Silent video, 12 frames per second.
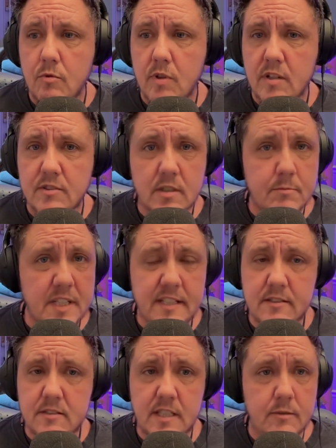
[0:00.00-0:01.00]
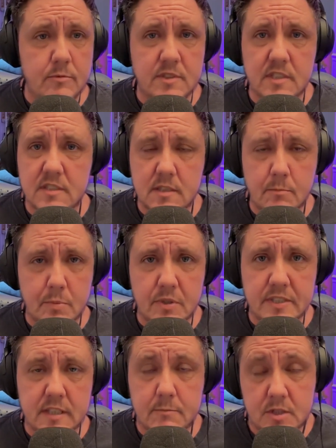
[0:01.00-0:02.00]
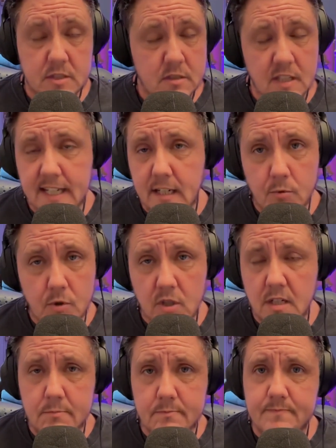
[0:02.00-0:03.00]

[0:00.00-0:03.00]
some days it was as simple as, I'm just glad I woke up.